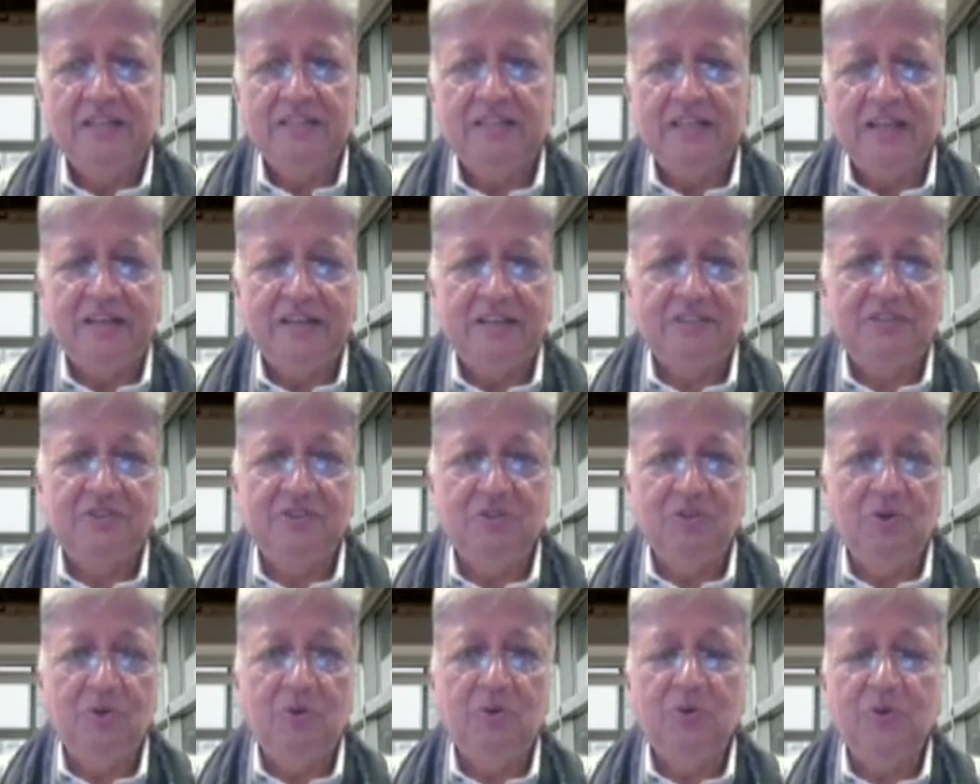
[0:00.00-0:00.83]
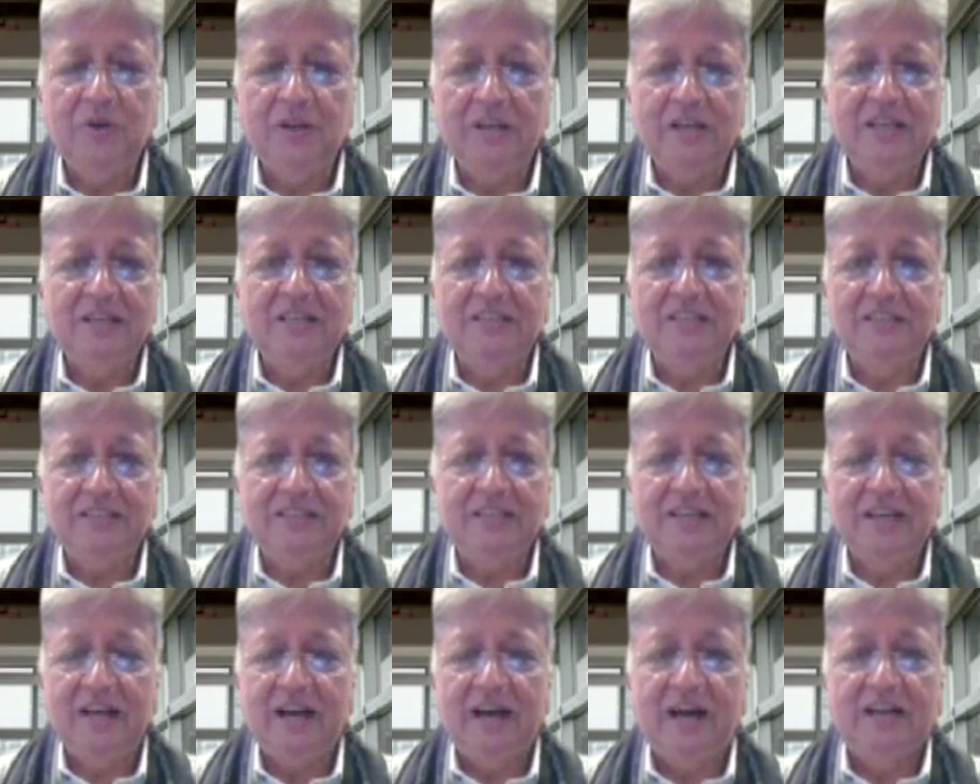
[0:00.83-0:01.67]
there is no
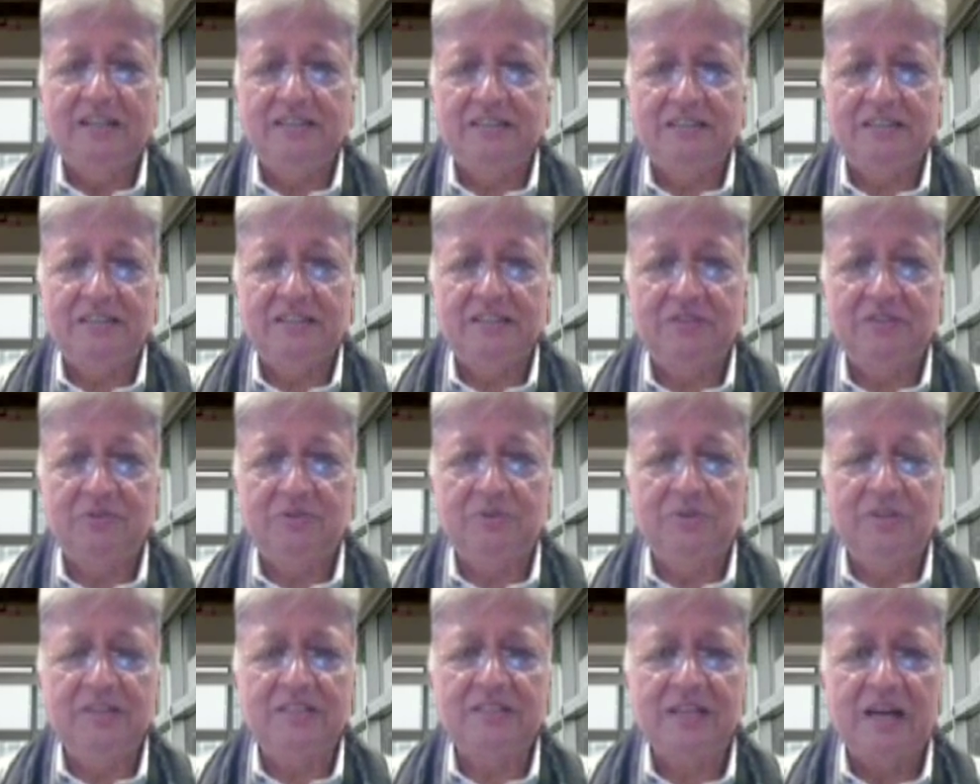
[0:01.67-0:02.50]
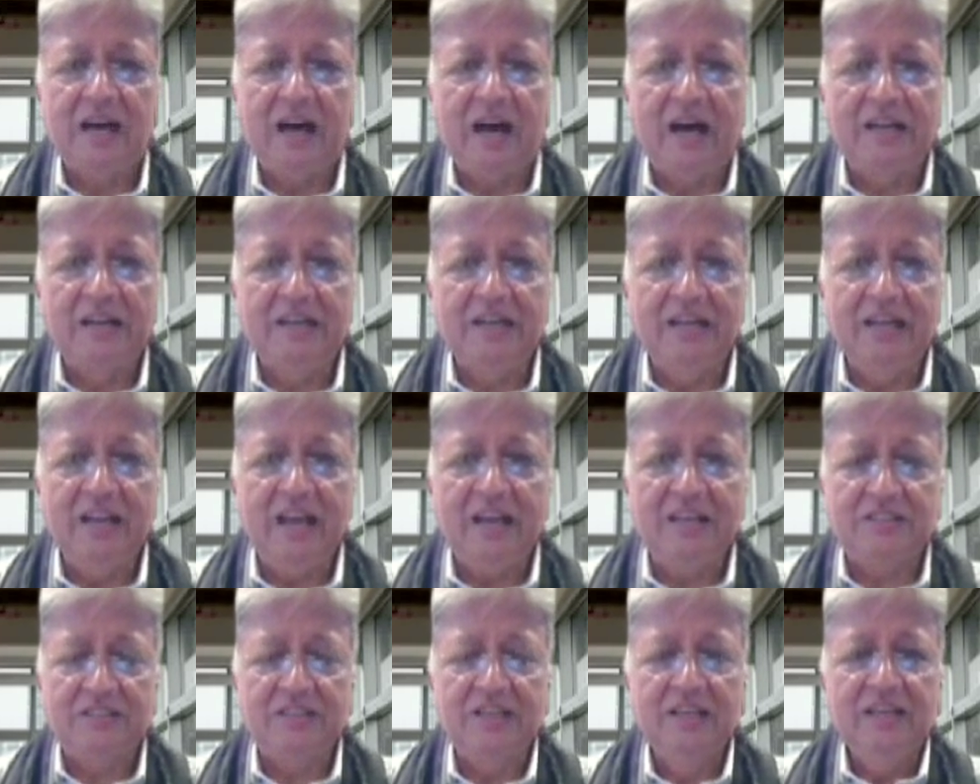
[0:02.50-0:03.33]
easy answer to this
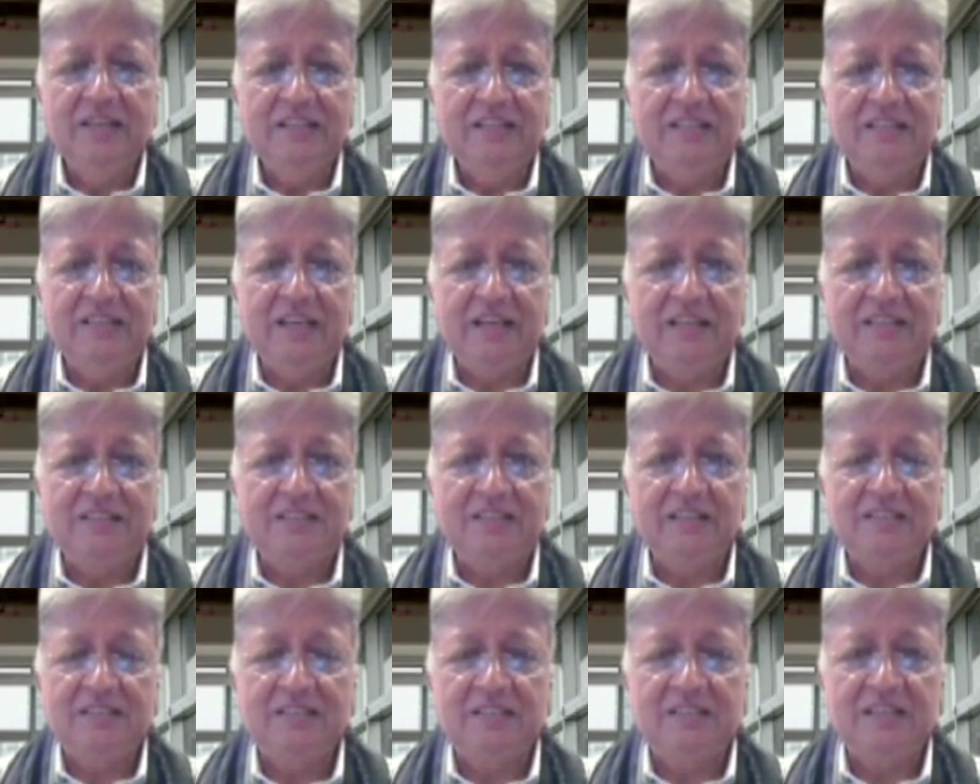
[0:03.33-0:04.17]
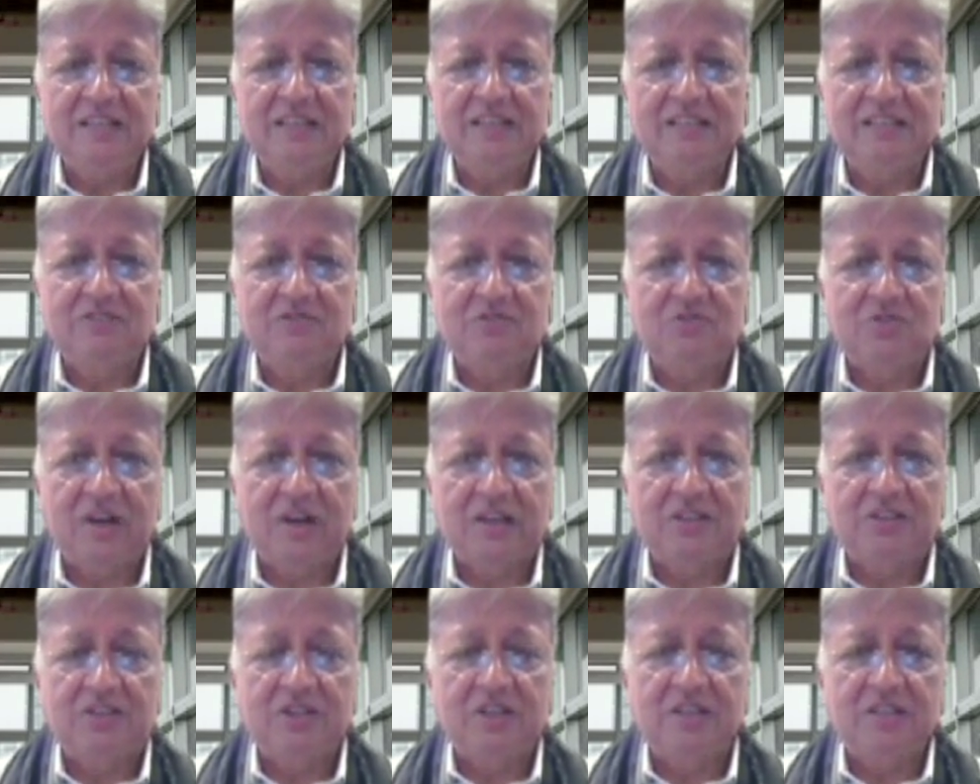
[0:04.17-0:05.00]
unless the existing
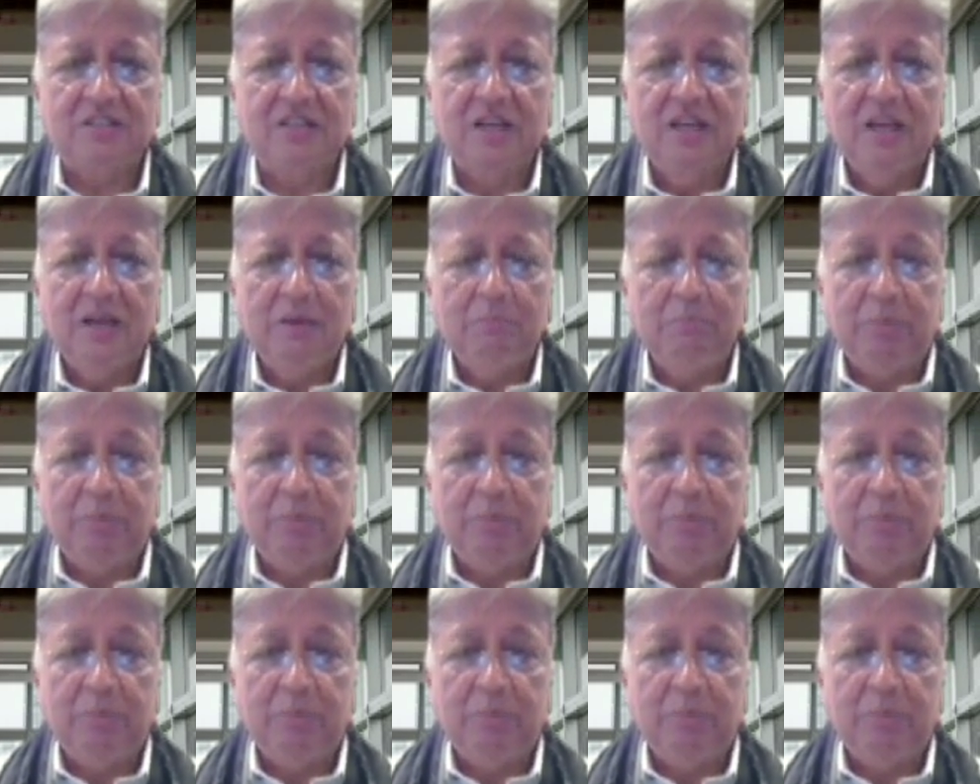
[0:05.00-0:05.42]
structures,